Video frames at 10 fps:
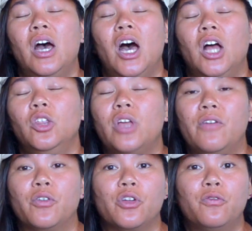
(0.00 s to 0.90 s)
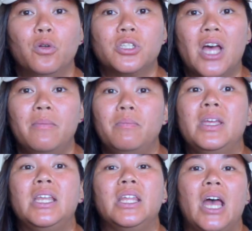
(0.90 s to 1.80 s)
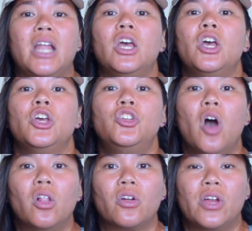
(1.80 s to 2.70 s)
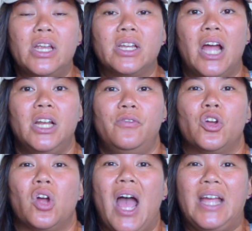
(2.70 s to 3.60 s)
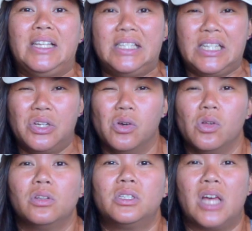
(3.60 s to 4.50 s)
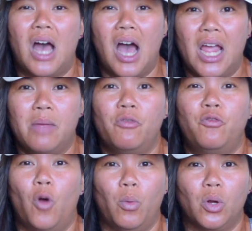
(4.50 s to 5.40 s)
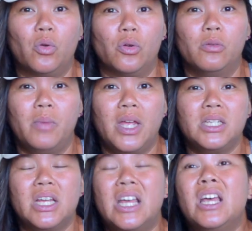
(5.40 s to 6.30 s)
looking for their full-time, meaning that y'all are in kind of your ideal time for recruitment,